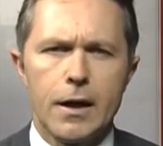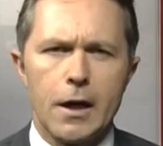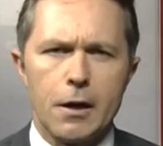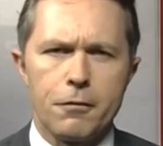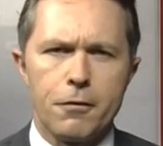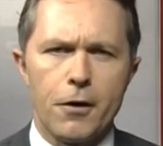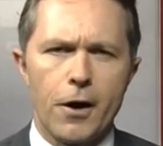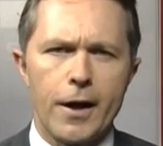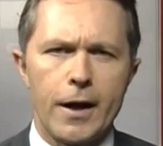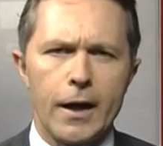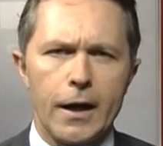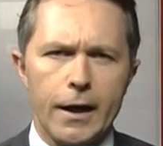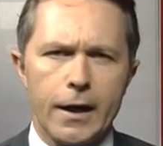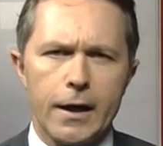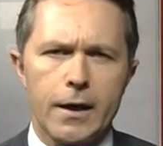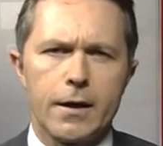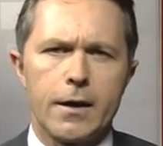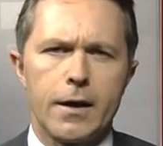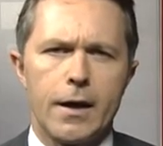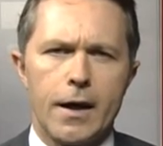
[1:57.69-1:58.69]
And
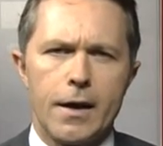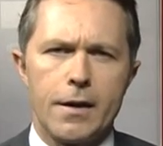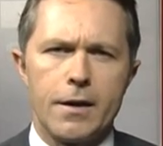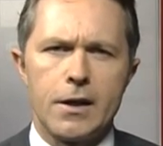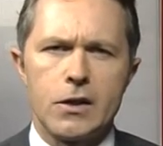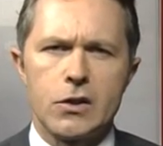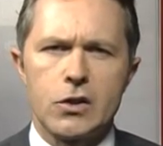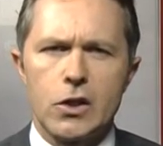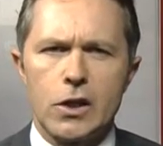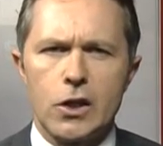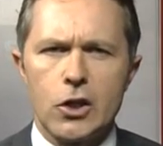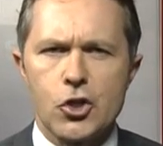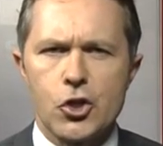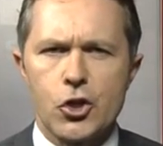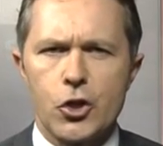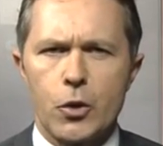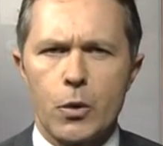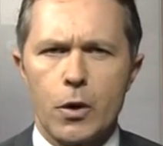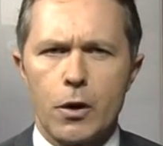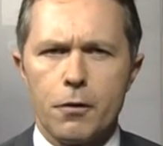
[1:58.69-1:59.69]
finally, there's the
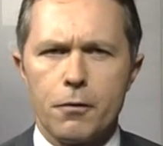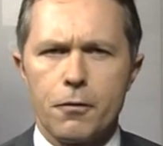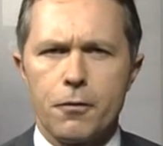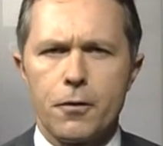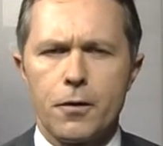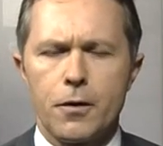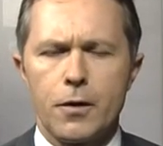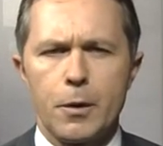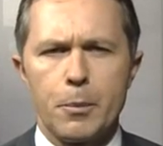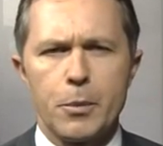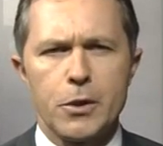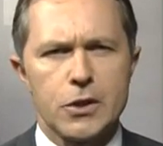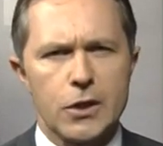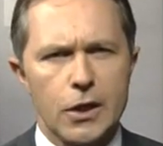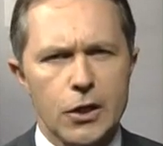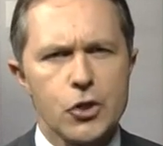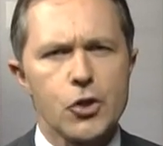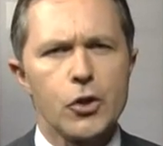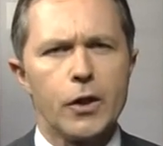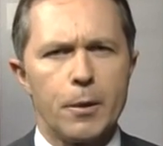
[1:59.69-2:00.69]
issue of the
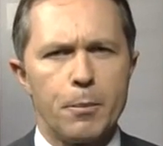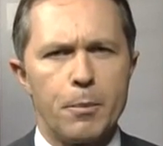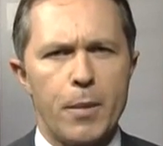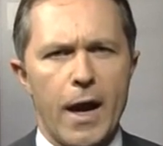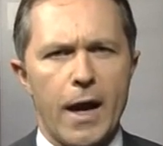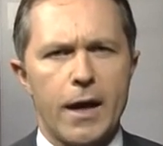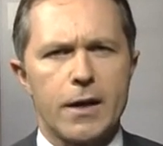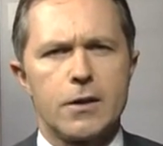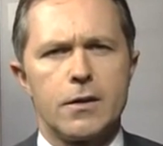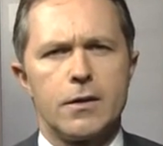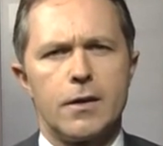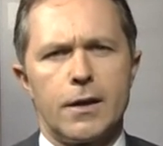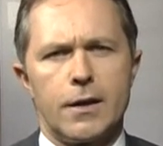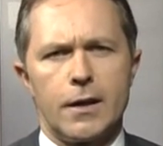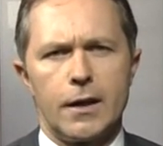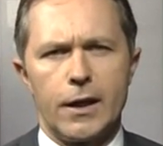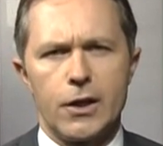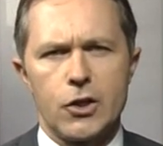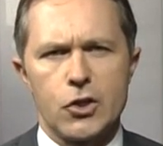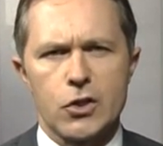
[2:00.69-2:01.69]
potential impact
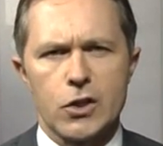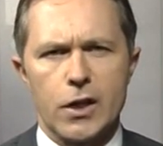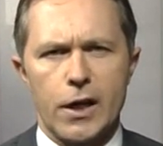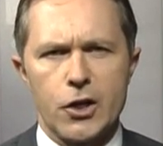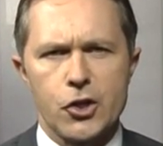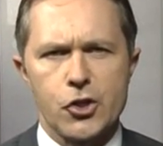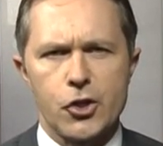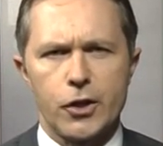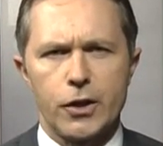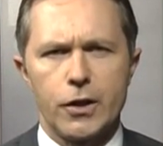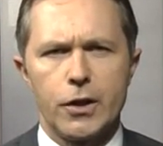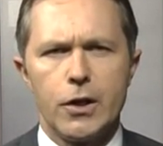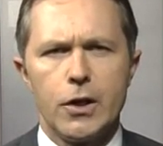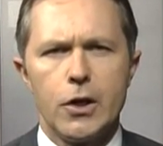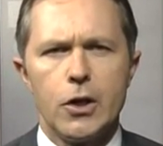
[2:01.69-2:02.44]
that the legislation